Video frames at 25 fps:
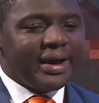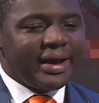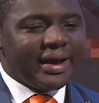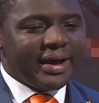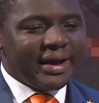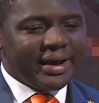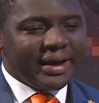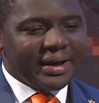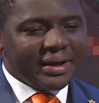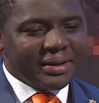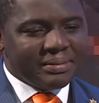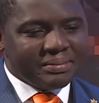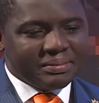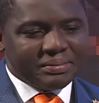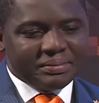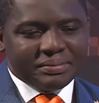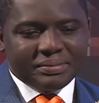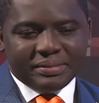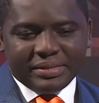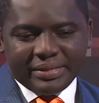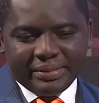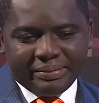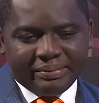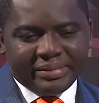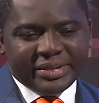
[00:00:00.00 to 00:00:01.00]

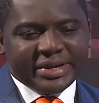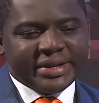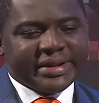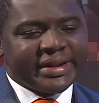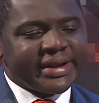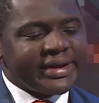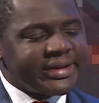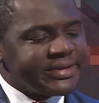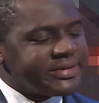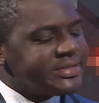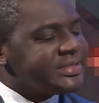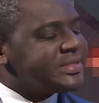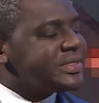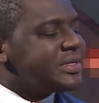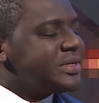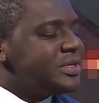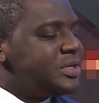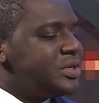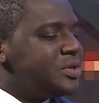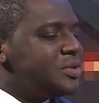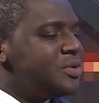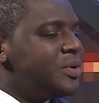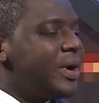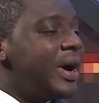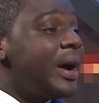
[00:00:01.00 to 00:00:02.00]
Bernard,
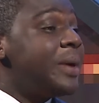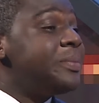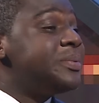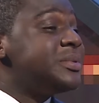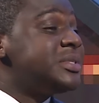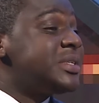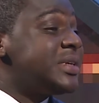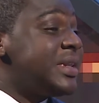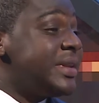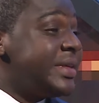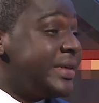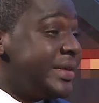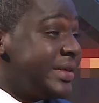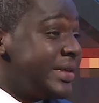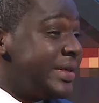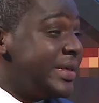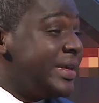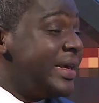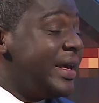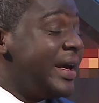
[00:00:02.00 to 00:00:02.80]
aptly